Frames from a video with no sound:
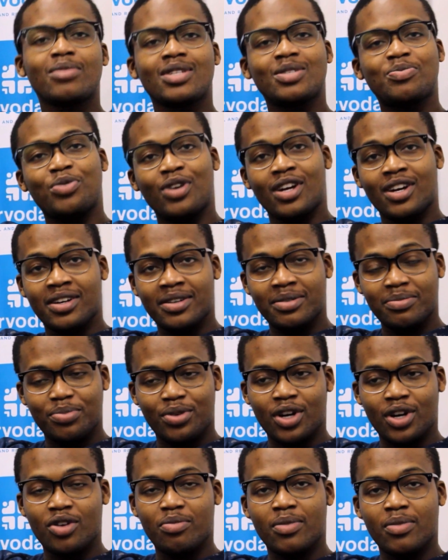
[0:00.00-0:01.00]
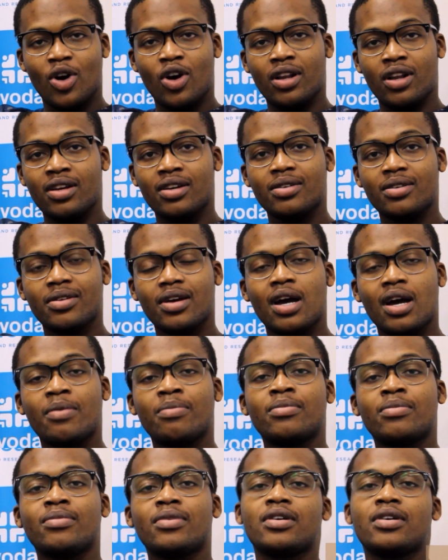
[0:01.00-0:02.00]
name is Brian Praygod.
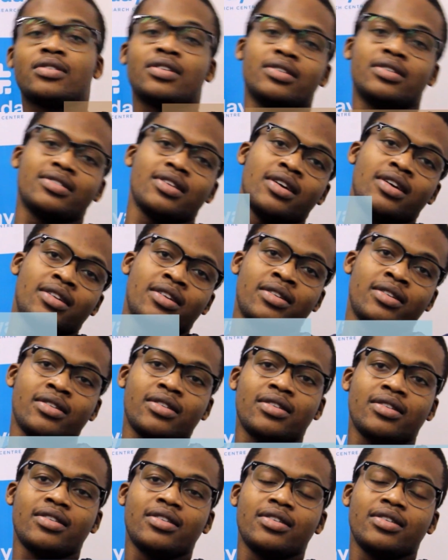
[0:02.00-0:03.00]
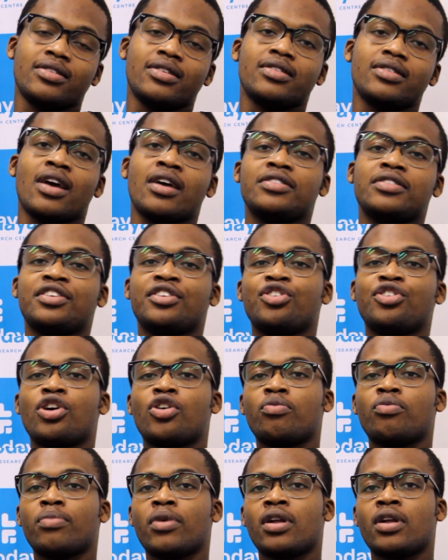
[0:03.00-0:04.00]
I'm a Tanzanian,
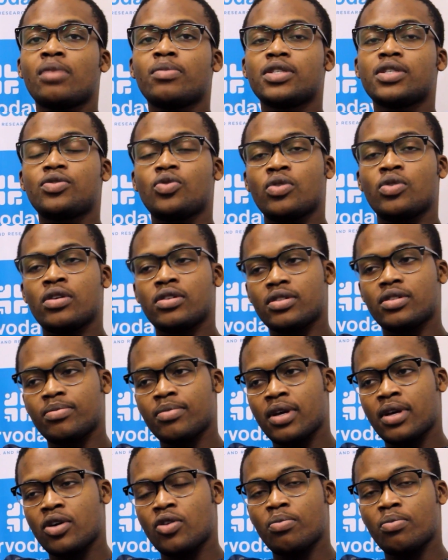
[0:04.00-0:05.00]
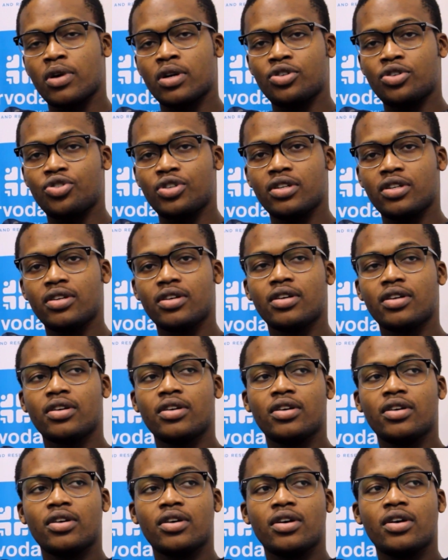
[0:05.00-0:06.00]
19-year-old male. I'm a student in my home country.
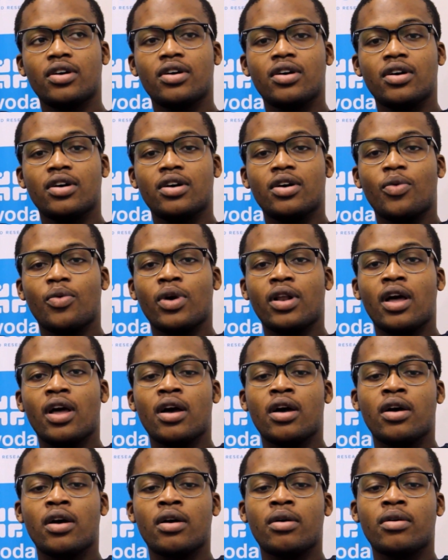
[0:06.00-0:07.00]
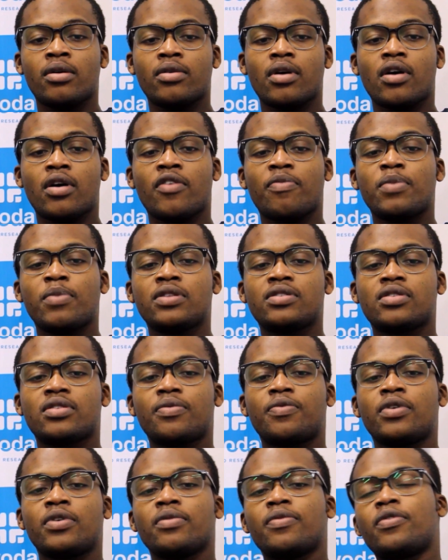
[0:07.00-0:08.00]
Well, I've been
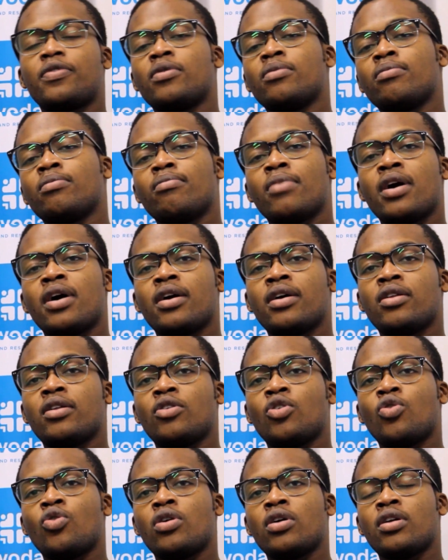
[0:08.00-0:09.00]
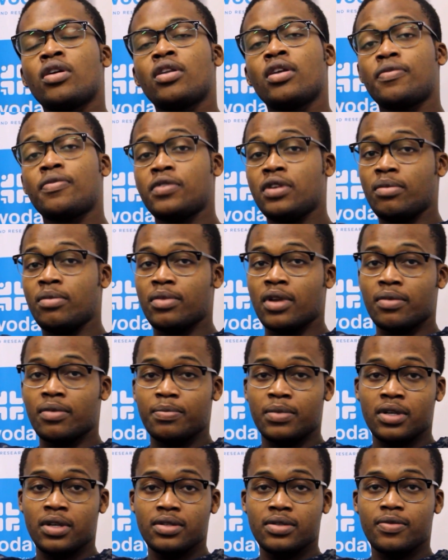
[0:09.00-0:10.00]
suffering from my lower left limb
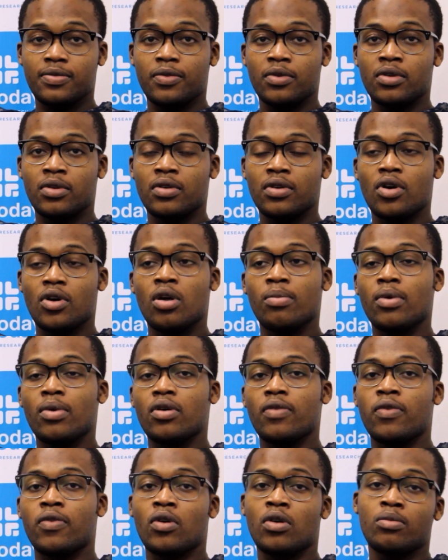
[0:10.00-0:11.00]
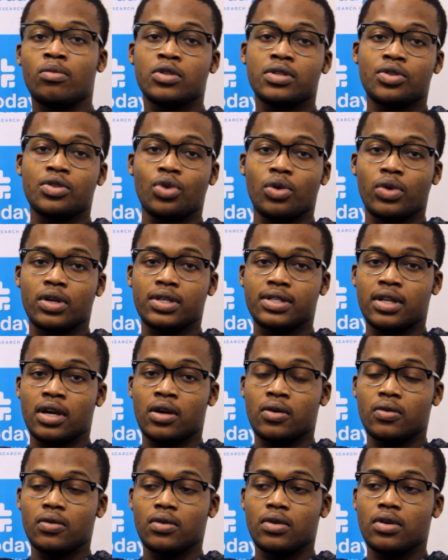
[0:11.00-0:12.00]
numbness for almost 3 weeks
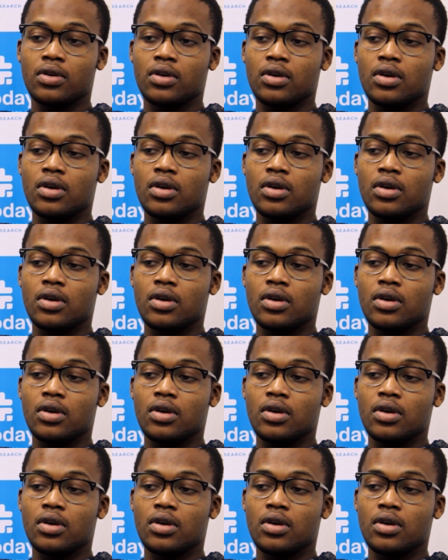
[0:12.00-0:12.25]
now.